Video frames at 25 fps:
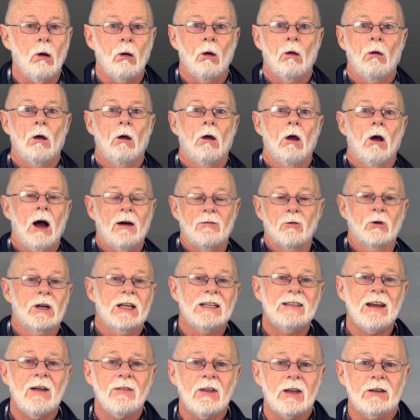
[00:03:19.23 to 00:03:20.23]
Oh, I've
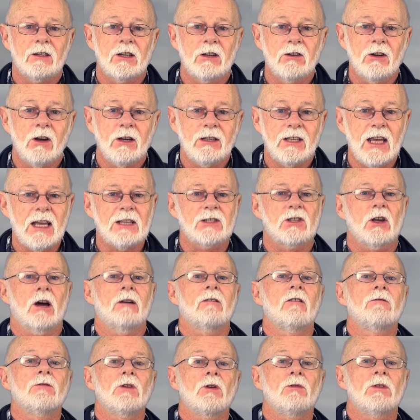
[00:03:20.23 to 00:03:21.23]
already done that, didn't I? Yes, I
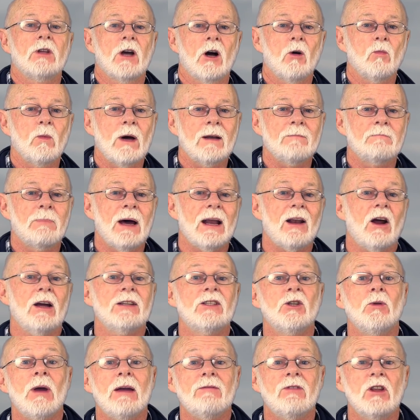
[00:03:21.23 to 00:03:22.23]
reviewed the old one, but I
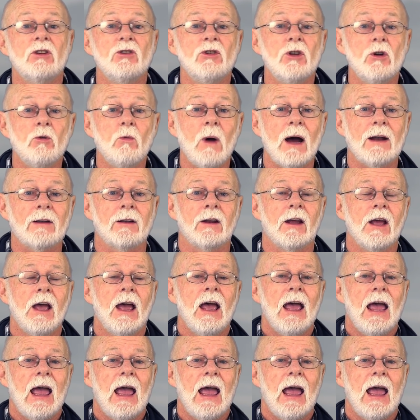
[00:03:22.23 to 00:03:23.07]
do have the new one.